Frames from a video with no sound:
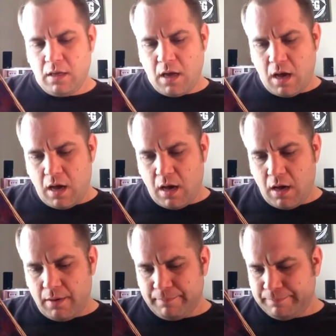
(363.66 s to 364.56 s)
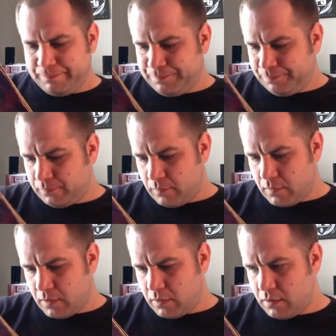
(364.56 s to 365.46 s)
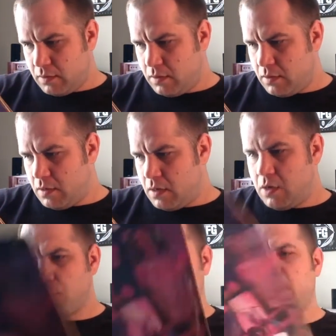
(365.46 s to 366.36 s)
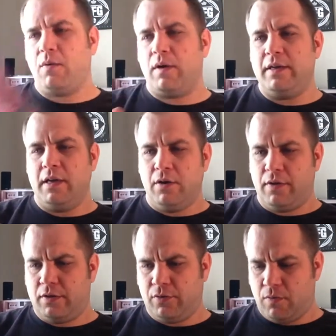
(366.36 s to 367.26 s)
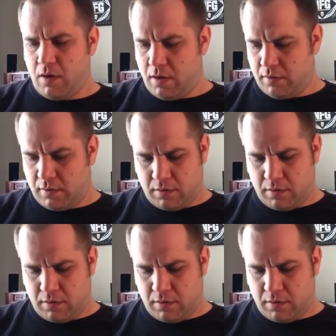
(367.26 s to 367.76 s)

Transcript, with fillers: Um, I'm trying to think what year this was.